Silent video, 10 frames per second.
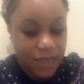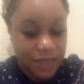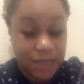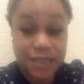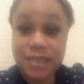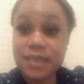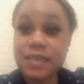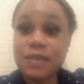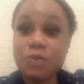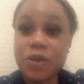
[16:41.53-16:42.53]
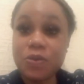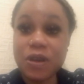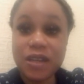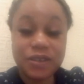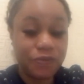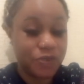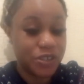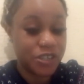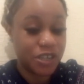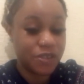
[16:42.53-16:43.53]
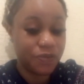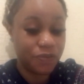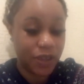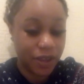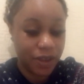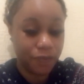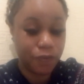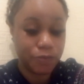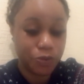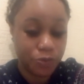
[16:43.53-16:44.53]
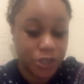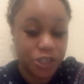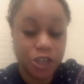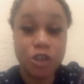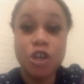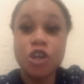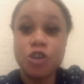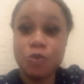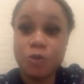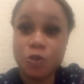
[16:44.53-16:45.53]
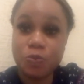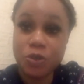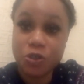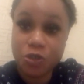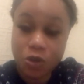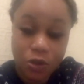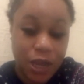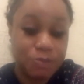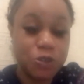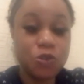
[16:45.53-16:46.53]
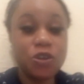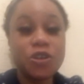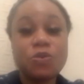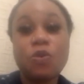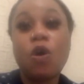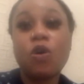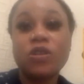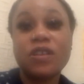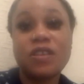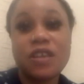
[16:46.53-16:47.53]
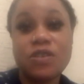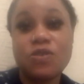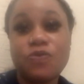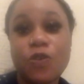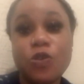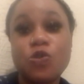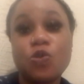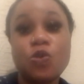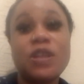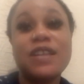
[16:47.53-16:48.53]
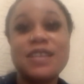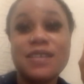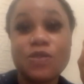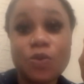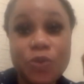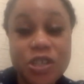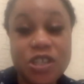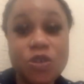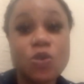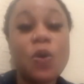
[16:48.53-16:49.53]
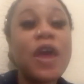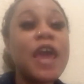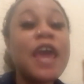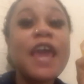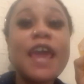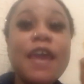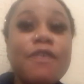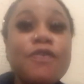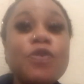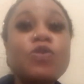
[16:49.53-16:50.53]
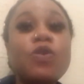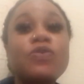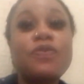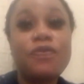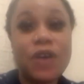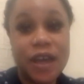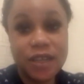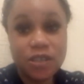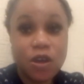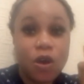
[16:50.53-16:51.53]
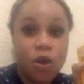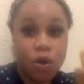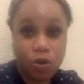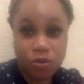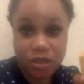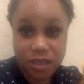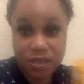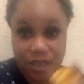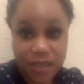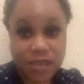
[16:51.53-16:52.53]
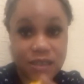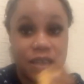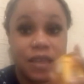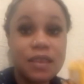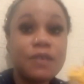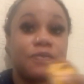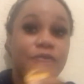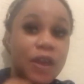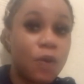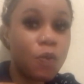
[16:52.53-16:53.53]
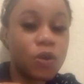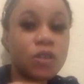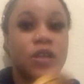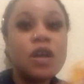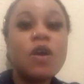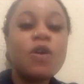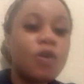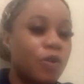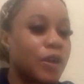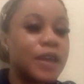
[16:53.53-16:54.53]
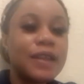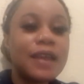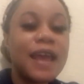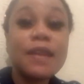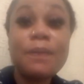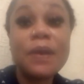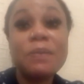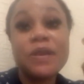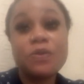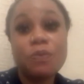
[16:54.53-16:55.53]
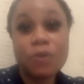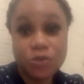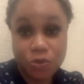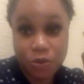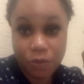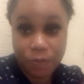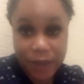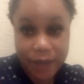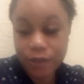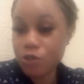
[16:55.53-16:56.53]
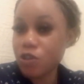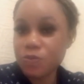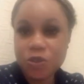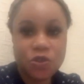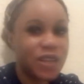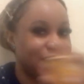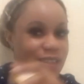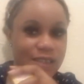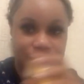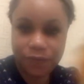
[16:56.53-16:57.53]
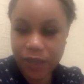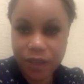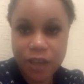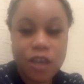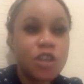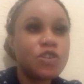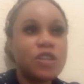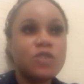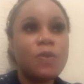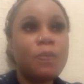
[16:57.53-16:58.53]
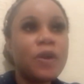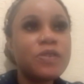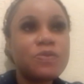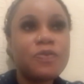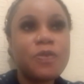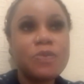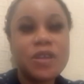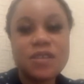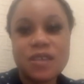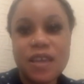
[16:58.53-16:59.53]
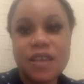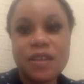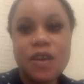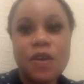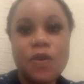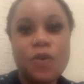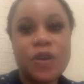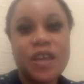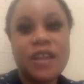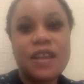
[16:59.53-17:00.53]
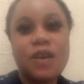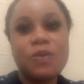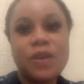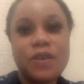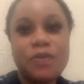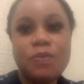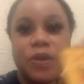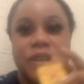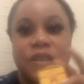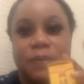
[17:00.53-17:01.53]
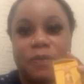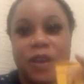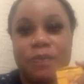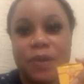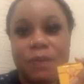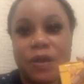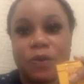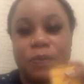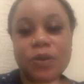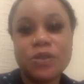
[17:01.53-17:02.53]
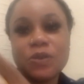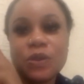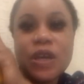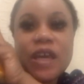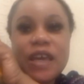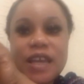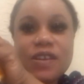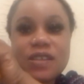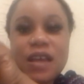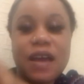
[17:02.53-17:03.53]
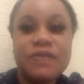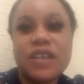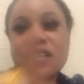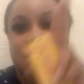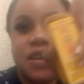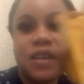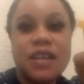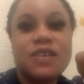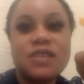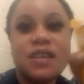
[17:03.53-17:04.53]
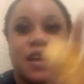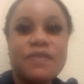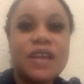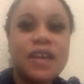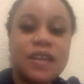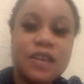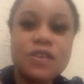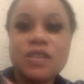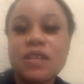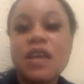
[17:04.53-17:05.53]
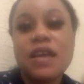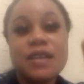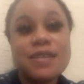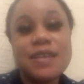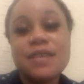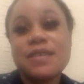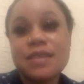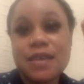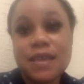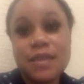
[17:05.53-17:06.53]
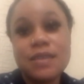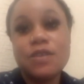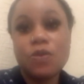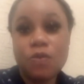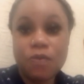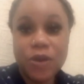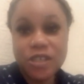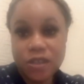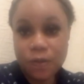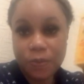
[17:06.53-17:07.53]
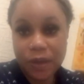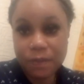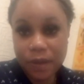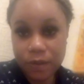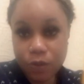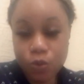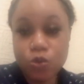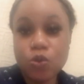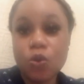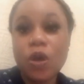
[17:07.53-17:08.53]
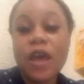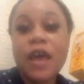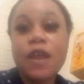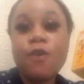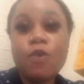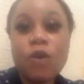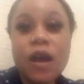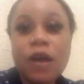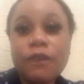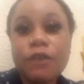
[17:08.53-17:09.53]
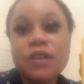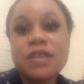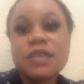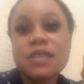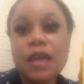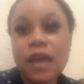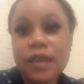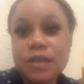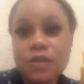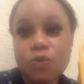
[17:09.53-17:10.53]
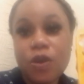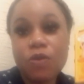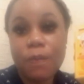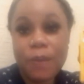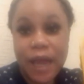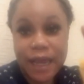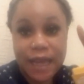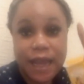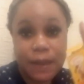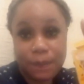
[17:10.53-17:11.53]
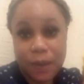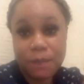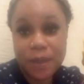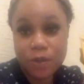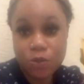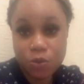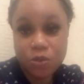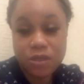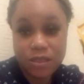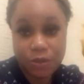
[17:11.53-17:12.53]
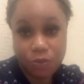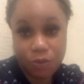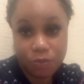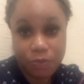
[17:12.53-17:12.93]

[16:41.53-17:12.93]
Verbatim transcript: this is the way you can differentiate fake from the original you should be sure i'm showing you all the things for you to know that this is original so if you don't find all those things in the fake one or in any pigmento bottle you're buying just be sure that it is fake so there's no point for me saying okay now if you bring the fake pigmento bottle it doesn't have this it doesn't have that it doesn't this is the original pigmento so look out for those signs when you're buying any pigmento serum